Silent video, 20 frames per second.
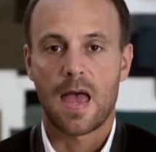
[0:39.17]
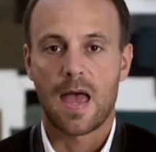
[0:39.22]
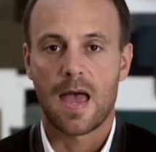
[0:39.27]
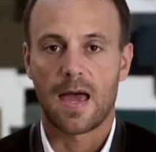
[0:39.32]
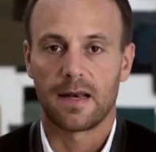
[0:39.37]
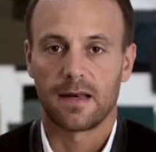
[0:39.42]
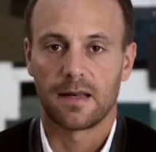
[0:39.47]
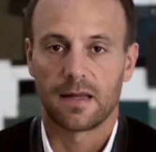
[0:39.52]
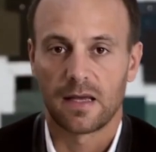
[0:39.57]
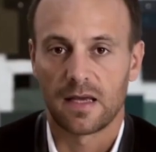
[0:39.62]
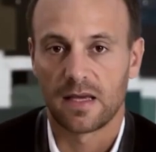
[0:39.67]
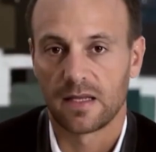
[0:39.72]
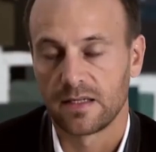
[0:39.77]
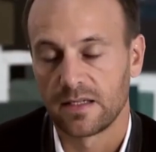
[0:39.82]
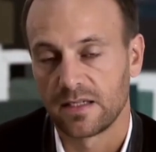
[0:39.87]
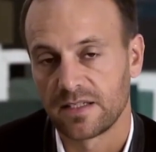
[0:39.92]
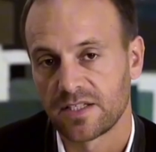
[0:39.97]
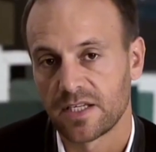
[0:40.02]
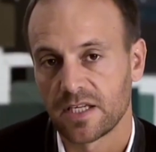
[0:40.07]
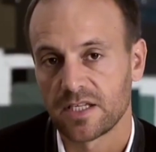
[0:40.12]
And an
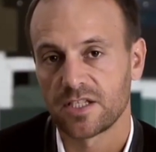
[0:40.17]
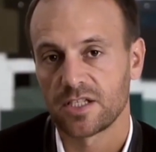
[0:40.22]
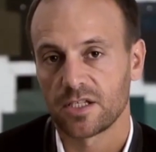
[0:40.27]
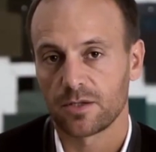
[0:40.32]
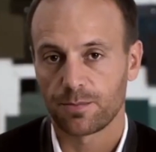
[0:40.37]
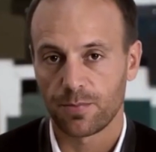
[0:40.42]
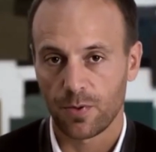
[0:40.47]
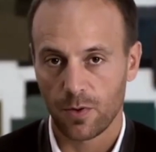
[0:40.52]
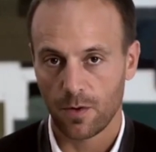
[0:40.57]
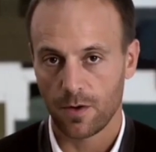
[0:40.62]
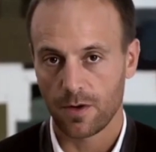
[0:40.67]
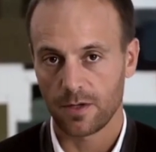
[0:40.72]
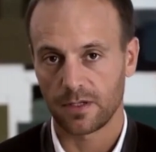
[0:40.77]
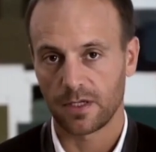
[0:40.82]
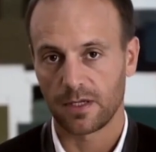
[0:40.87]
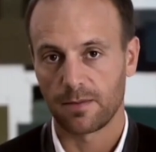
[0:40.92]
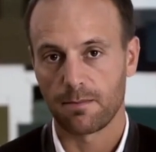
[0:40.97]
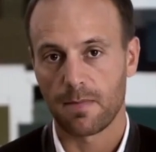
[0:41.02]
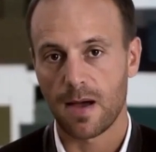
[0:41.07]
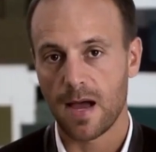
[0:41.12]
essential point
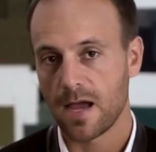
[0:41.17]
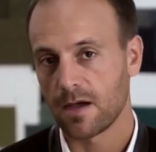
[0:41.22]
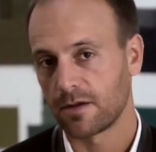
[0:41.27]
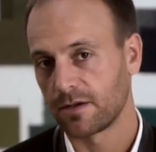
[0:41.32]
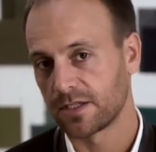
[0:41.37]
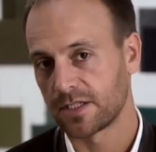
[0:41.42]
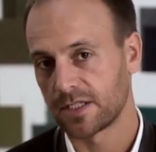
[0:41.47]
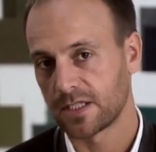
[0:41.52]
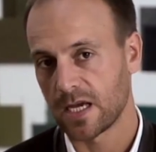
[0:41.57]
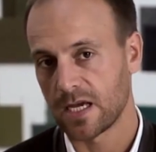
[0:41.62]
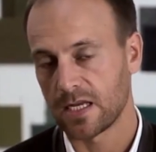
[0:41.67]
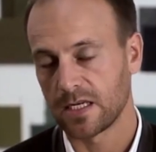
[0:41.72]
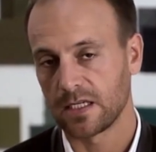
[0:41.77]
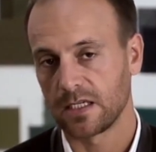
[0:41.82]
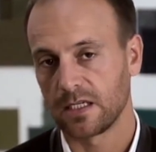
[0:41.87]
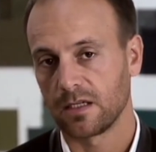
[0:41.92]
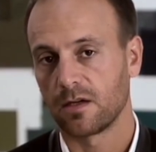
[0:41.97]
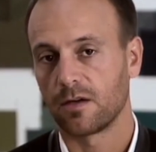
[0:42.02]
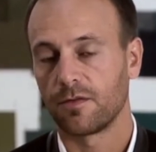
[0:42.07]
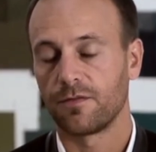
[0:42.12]
in my
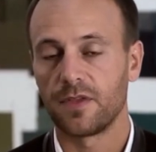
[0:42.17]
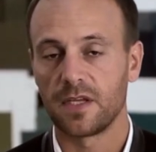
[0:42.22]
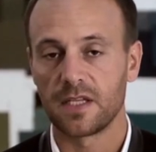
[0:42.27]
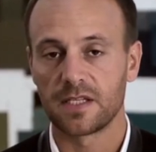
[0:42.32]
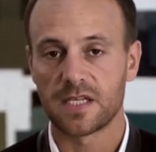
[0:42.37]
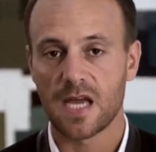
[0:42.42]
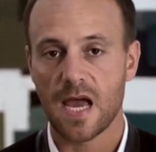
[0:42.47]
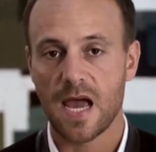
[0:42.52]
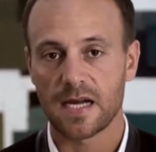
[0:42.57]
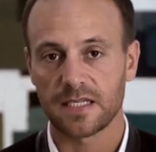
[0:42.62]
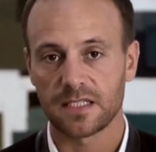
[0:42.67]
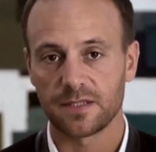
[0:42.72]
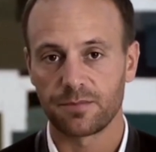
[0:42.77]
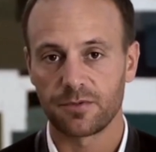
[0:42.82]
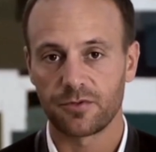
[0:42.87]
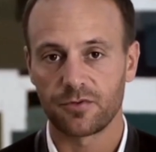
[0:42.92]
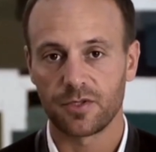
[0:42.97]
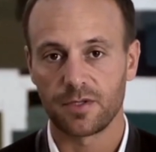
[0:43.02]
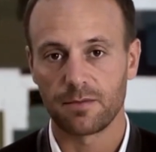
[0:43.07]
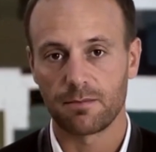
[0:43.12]
understanding of the interaction
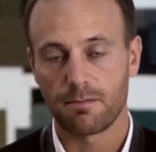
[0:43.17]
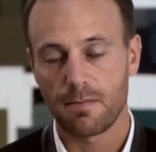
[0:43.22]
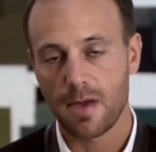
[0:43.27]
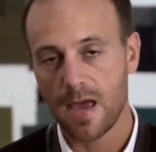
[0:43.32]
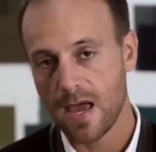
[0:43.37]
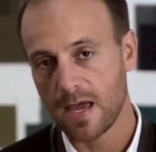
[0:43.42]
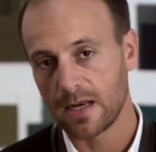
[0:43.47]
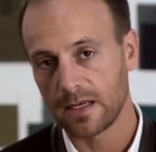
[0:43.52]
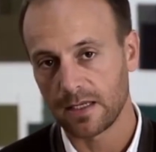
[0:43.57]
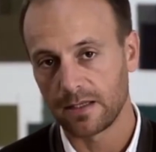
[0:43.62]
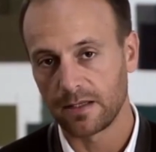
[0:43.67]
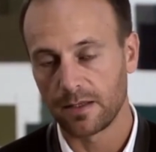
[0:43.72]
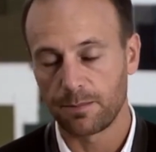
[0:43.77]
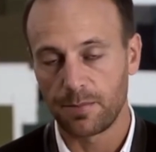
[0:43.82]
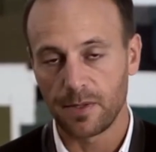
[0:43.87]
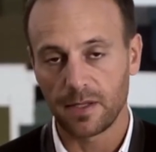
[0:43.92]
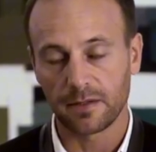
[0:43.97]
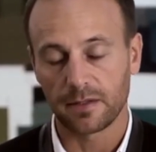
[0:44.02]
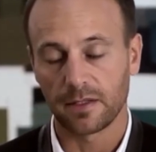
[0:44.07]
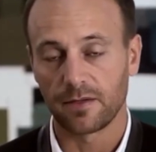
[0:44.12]
between man and the
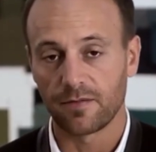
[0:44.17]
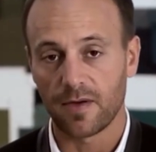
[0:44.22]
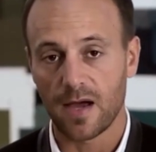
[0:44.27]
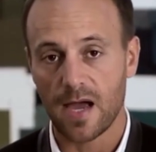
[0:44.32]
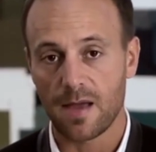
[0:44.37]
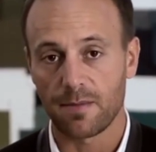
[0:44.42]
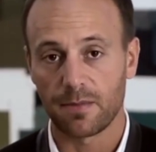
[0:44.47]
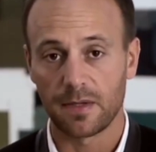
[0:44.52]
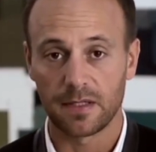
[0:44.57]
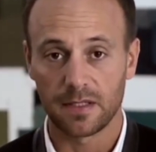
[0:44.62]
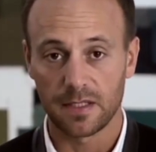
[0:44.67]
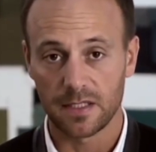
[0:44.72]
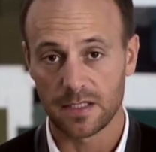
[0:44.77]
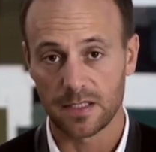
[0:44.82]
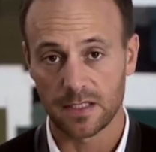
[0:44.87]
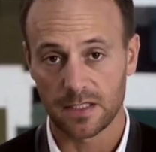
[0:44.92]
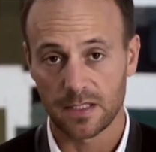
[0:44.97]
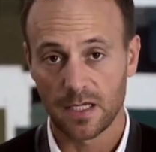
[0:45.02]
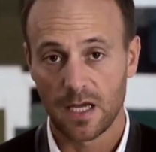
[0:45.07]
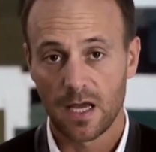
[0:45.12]
built environment
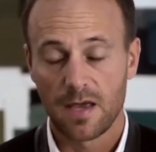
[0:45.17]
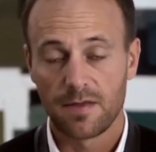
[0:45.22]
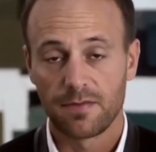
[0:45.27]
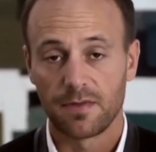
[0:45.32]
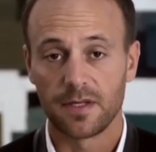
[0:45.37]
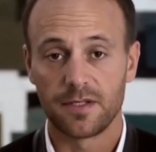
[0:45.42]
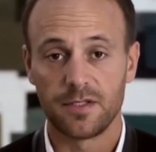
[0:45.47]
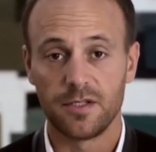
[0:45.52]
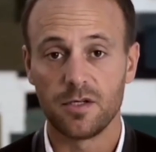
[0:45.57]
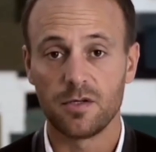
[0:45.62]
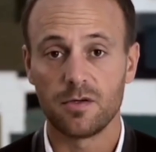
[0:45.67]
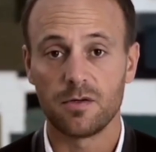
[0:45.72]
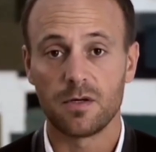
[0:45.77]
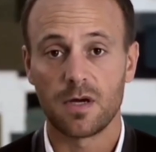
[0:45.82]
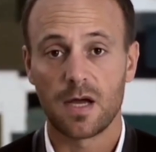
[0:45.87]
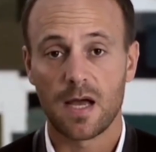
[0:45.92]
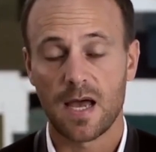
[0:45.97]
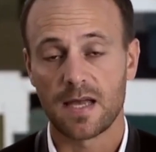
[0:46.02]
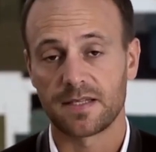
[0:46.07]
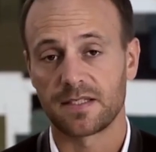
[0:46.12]
is that you,
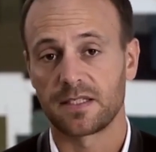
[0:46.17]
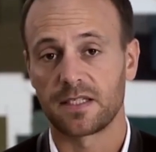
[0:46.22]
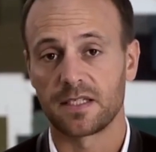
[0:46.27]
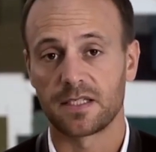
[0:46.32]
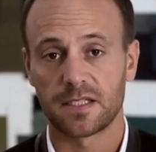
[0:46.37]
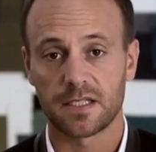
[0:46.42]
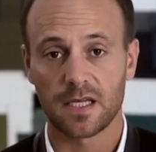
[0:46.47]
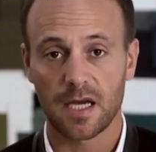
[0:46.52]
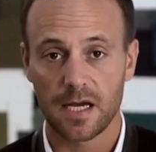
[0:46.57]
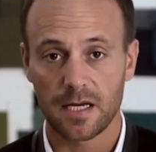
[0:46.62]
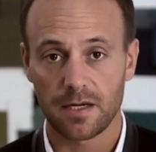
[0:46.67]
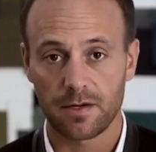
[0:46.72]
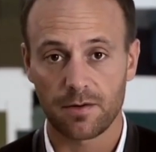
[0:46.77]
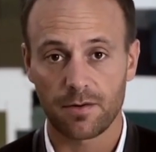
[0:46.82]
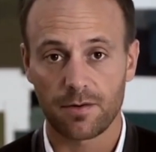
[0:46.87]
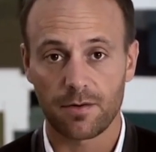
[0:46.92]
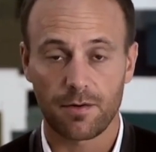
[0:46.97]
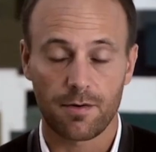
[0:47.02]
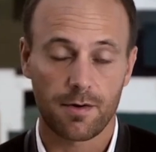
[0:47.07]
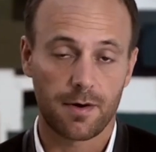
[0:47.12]
as a
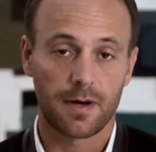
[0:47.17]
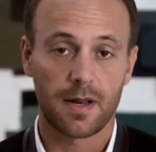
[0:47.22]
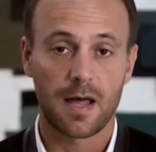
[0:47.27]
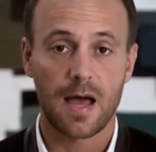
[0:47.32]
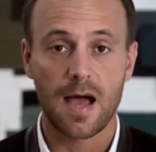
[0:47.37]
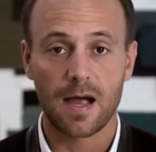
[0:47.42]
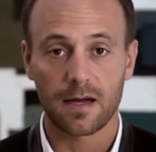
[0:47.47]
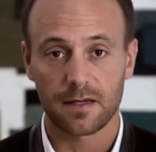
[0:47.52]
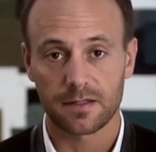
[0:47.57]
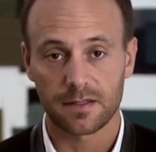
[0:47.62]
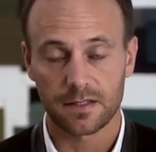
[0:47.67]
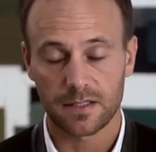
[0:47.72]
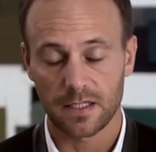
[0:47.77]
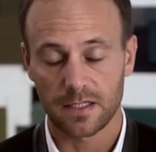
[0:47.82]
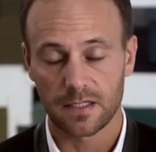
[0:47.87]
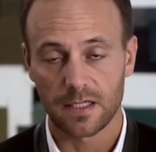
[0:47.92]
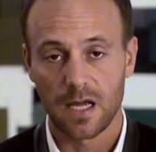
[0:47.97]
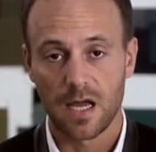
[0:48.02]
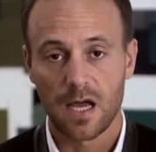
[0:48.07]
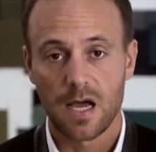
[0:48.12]
designer or an
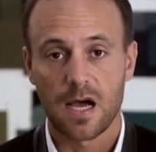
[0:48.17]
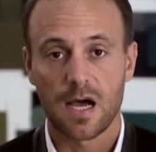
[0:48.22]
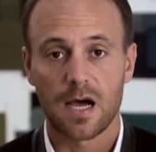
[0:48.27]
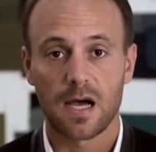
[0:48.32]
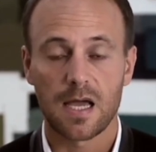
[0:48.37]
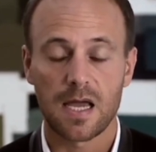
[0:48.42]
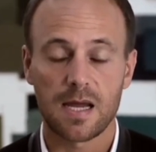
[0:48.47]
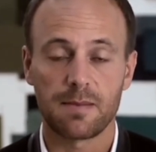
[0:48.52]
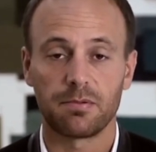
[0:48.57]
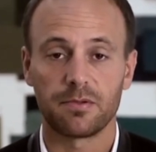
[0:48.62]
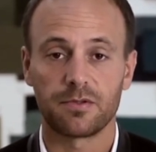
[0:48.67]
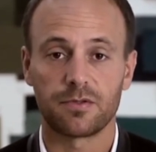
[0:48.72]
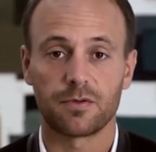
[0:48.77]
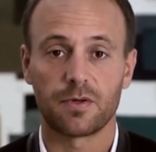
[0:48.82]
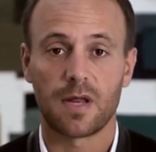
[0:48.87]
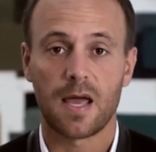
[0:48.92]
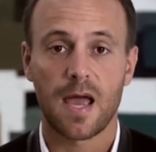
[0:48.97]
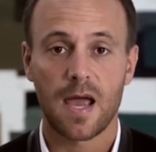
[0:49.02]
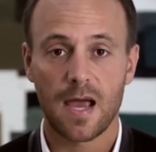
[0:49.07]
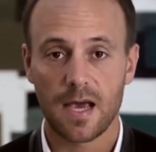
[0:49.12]
architect, are able to
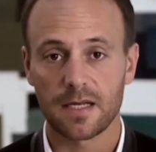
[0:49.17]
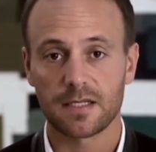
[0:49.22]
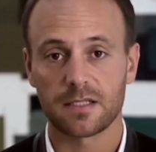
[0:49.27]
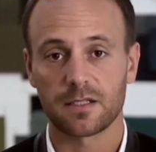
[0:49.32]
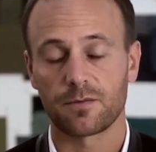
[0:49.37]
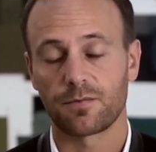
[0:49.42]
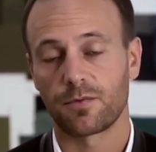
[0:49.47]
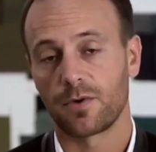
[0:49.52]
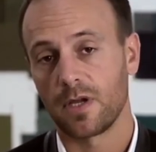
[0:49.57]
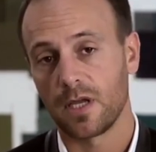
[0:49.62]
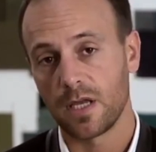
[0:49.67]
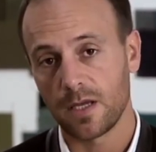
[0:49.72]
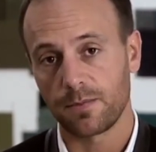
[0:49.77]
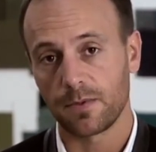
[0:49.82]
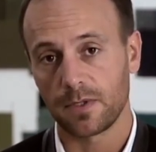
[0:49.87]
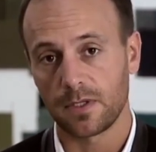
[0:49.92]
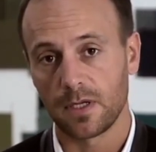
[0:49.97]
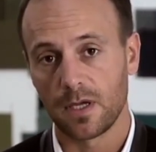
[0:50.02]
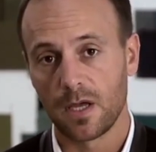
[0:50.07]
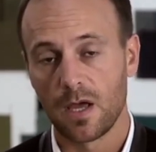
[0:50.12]
enhance or
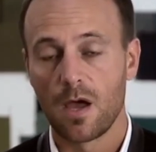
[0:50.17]
prohibit